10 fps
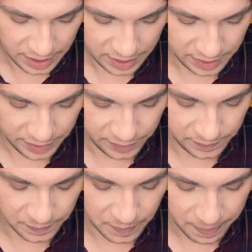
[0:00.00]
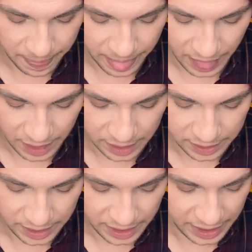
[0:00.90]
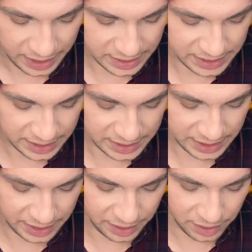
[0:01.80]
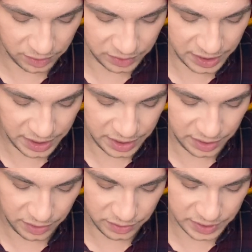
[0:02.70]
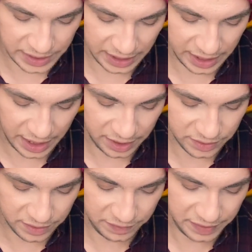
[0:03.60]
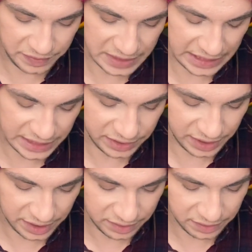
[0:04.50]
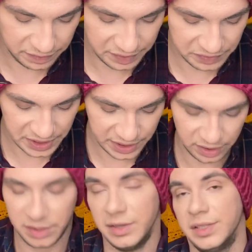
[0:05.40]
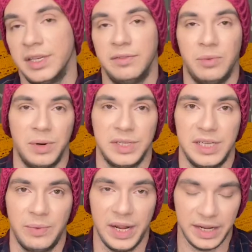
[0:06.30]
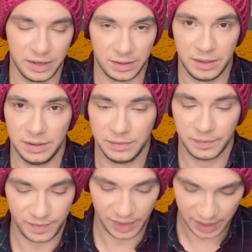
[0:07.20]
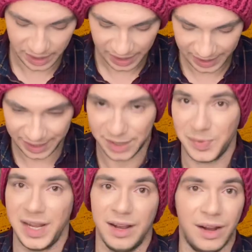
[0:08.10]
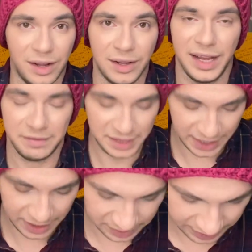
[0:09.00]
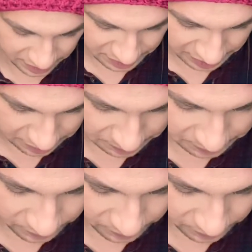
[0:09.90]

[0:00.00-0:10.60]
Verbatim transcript: Um, and it says that it only used 115 to 150 yards of worsted weight yarn. And I know we all have that laying around.